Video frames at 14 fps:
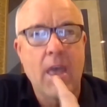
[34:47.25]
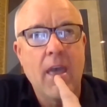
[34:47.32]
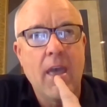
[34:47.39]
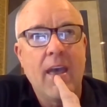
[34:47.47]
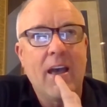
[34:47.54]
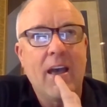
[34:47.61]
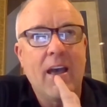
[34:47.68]

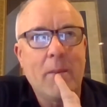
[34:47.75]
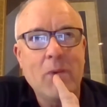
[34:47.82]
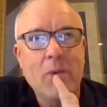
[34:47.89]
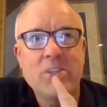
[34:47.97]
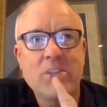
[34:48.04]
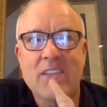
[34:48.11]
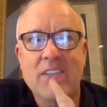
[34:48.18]
I
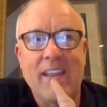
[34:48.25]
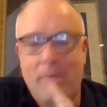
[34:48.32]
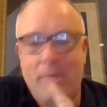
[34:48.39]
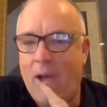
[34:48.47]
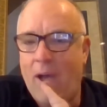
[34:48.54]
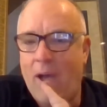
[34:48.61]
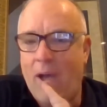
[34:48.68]
would say
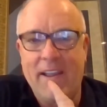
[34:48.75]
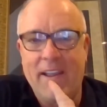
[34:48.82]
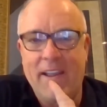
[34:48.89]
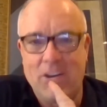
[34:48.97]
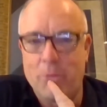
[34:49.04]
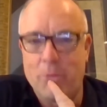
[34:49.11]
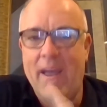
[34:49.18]
How High Can
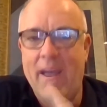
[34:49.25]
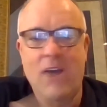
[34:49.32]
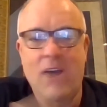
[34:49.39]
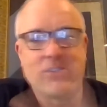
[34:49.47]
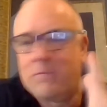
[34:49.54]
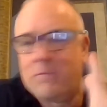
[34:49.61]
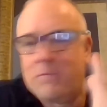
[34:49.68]
You
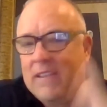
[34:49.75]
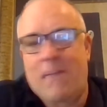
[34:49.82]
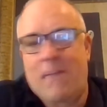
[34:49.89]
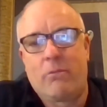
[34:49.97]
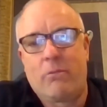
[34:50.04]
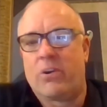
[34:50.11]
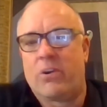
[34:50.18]
Bounce? I mean, that
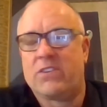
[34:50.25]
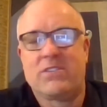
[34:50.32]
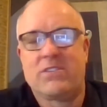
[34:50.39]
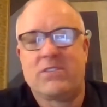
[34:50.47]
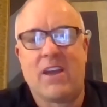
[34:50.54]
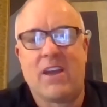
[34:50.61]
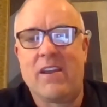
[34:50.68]
book has
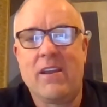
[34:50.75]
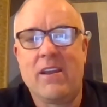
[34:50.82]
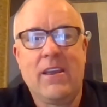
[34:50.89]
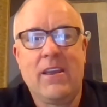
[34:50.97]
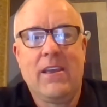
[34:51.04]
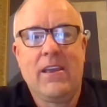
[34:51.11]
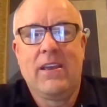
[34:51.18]
done
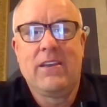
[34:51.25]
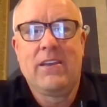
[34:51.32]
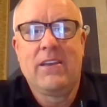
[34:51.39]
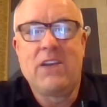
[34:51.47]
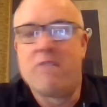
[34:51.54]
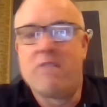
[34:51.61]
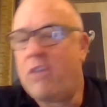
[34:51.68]

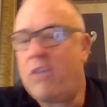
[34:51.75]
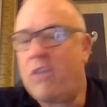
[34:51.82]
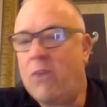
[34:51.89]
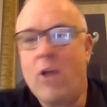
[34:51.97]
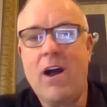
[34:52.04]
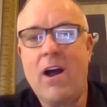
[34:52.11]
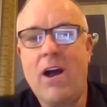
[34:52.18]
very
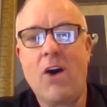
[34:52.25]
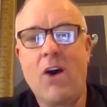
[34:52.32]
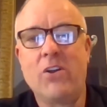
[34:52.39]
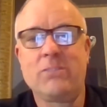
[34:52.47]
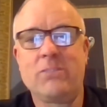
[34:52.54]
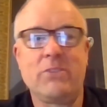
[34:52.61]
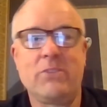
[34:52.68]
well.
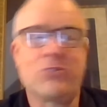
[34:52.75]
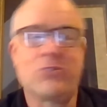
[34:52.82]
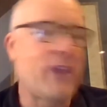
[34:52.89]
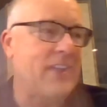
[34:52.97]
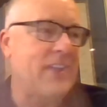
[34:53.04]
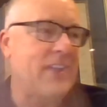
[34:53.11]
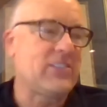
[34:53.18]
It's been
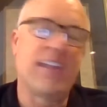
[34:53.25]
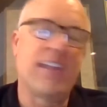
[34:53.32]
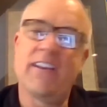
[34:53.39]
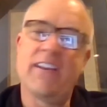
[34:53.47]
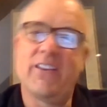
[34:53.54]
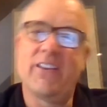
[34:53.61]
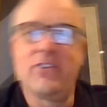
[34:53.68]

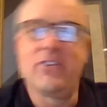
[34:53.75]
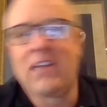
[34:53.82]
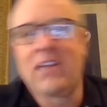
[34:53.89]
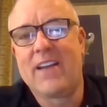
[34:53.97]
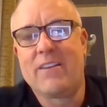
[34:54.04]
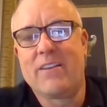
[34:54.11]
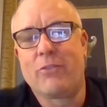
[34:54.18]
translated in a
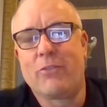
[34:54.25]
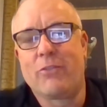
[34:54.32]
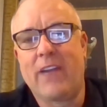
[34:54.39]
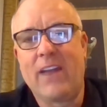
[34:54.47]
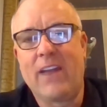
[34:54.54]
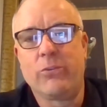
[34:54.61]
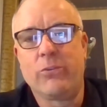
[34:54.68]
lot of different
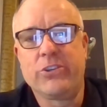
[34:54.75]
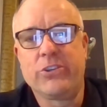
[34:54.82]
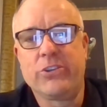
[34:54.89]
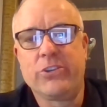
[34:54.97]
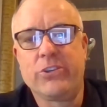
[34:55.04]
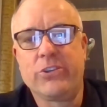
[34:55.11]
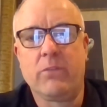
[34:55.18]
languages,
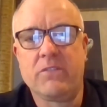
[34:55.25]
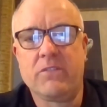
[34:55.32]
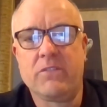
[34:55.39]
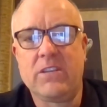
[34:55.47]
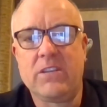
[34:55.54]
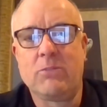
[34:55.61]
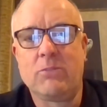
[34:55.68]
and people have
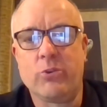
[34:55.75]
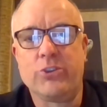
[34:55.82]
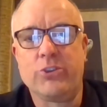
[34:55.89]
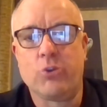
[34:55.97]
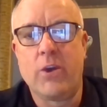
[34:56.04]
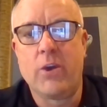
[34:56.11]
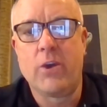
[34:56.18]
seemed to
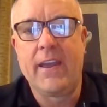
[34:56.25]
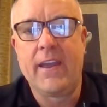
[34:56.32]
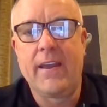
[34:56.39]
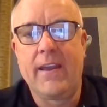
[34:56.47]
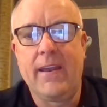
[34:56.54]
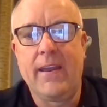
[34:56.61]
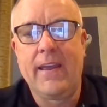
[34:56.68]
enjoy
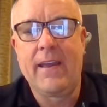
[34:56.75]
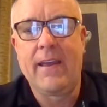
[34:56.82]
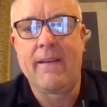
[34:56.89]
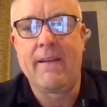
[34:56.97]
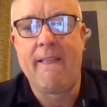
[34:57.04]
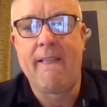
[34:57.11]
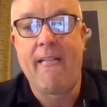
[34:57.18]
it.
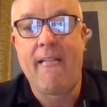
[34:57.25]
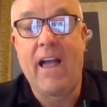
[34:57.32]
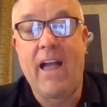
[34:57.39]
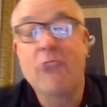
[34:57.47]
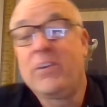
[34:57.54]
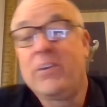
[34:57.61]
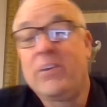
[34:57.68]
And
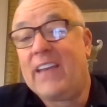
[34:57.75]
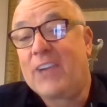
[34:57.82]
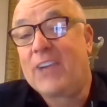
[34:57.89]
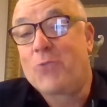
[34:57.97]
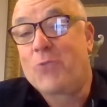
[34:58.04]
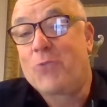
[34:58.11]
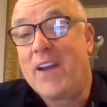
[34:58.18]
I really
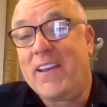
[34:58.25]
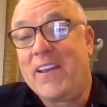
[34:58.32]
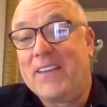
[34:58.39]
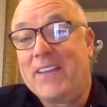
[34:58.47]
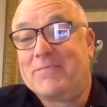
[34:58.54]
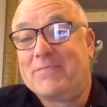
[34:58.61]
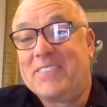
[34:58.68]
liked writing
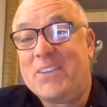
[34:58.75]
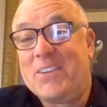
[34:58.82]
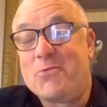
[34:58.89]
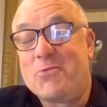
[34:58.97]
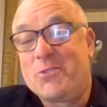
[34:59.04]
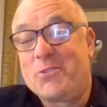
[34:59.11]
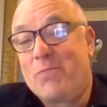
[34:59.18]
it.
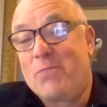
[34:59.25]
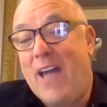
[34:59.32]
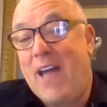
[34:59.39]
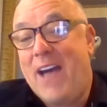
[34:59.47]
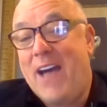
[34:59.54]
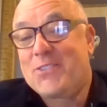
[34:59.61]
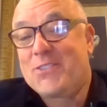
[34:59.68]
It was a
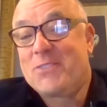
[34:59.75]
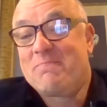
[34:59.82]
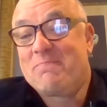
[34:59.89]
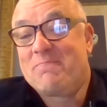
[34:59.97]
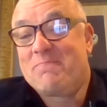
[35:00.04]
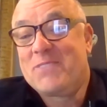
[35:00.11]
blast.